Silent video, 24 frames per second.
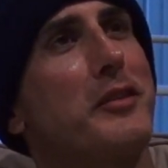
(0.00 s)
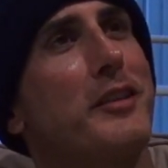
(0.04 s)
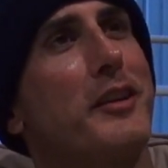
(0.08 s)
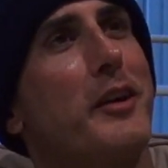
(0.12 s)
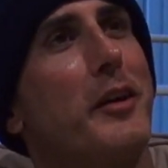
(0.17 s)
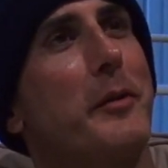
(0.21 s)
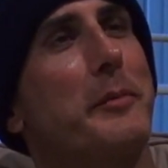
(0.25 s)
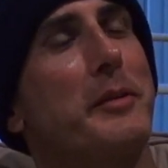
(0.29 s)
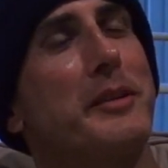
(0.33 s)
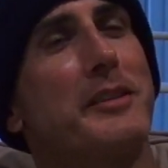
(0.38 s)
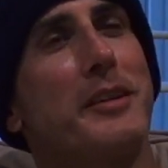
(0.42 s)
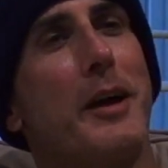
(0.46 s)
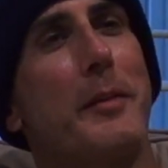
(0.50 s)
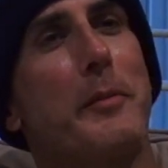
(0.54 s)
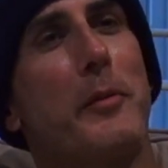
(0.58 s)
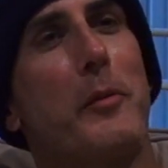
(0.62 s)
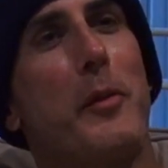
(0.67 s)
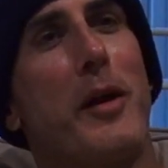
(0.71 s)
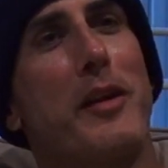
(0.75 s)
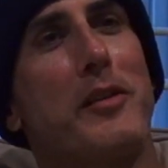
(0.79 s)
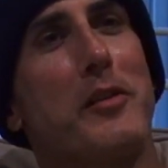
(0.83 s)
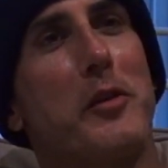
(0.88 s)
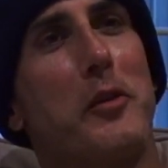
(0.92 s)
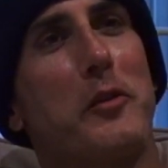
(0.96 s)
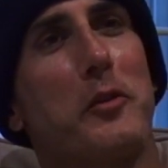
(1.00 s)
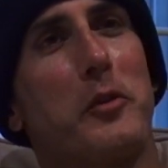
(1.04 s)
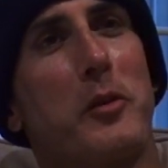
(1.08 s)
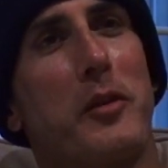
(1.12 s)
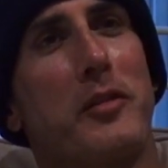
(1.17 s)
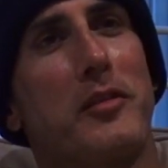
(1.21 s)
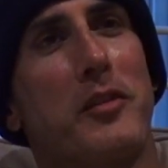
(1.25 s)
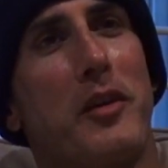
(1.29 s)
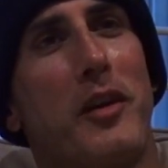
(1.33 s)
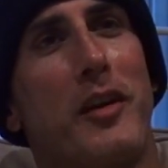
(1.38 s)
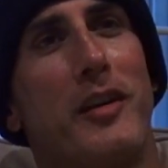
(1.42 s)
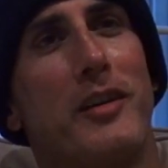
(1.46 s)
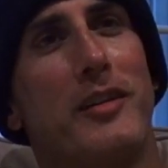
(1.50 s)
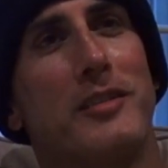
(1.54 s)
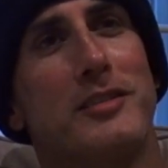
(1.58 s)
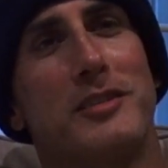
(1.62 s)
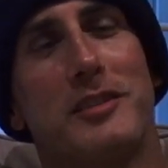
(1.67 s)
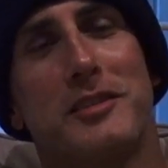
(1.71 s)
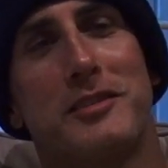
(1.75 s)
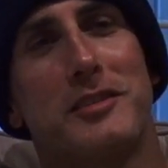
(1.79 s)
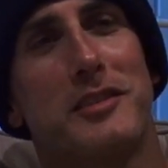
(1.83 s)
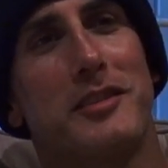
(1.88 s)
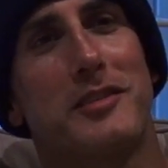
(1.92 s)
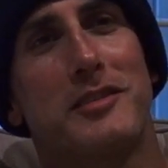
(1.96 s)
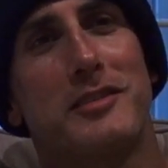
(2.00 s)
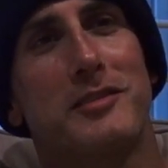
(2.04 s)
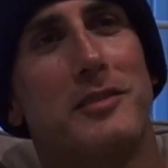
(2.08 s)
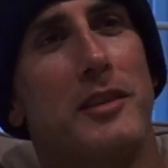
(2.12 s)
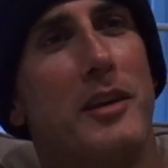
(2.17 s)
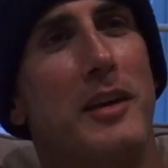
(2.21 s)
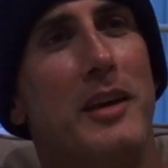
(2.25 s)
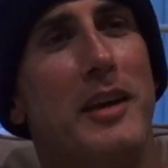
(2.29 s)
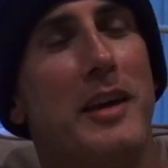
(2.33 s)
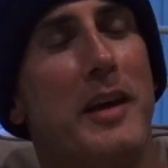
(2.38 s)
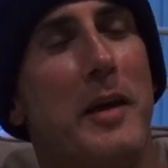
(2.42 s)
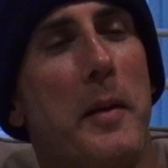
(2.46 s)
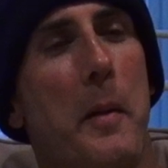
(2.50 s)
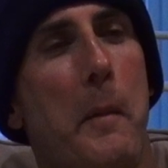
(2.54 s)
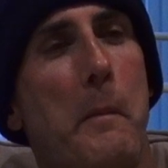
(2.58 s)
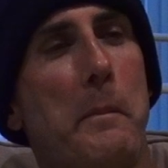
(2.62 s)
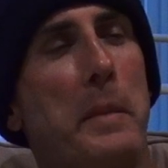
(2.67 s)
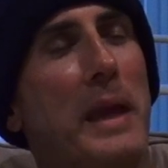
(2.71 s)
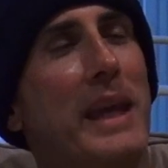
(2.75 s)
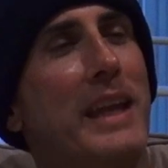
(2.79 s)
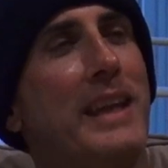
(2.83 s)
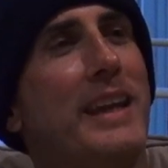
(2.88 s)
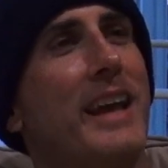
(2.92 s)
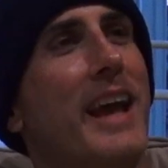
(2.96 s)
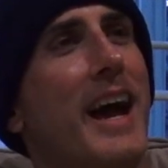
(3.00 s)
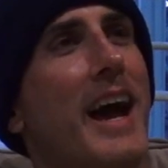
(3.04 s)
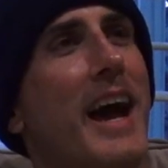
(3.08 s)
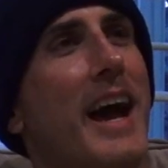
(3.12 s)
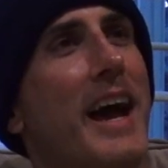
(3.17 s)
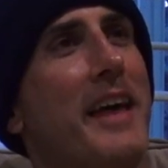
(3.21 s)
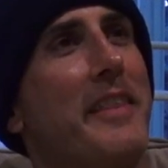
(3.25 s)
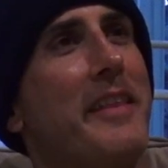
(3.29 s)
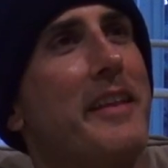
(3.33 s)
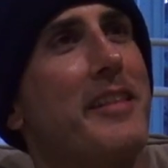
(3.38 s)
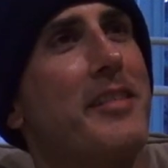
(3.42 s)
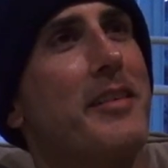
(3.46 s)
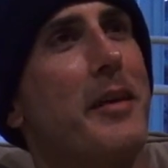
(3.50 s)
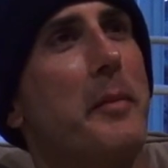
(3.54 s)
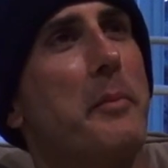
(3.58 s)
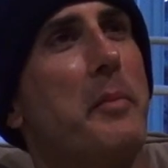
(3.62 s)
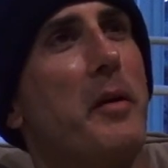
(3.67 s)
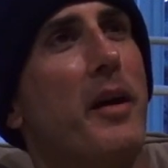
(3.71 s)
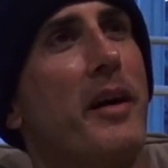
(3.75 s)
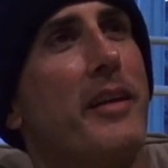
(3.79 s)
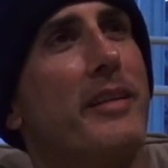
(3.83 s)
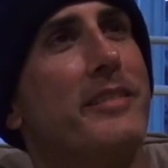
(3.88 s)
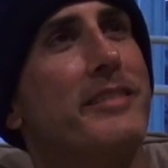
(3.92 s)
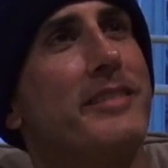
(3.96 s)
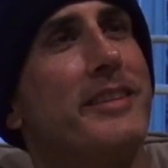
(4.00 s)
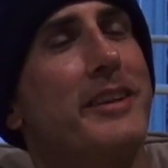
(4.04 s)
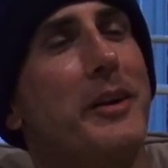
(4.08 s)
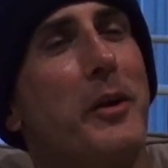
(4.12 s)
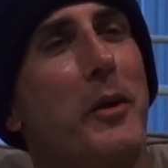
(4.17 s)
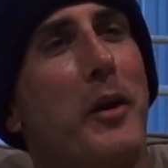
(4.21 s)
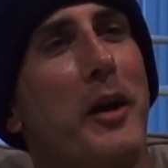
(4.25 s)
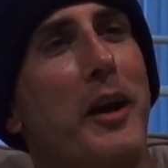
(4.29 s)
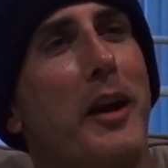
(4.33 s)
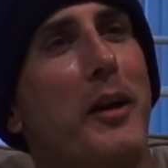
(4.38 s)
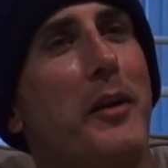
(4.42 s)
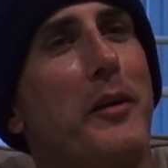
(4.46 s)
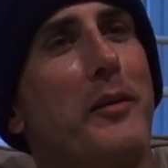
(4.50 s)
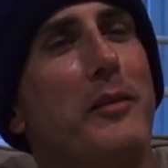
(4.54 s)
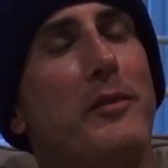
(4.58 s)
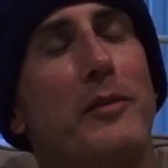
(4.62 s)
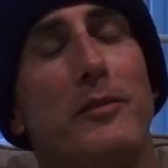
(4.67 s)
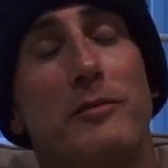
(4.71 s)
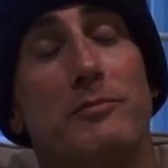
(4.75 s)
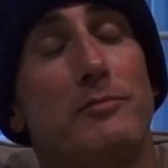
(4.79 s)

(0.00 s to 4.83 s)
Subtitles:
You know, I mean, Tommy Wiseau's Chris R is just this mean guy that's up on, you know, on a,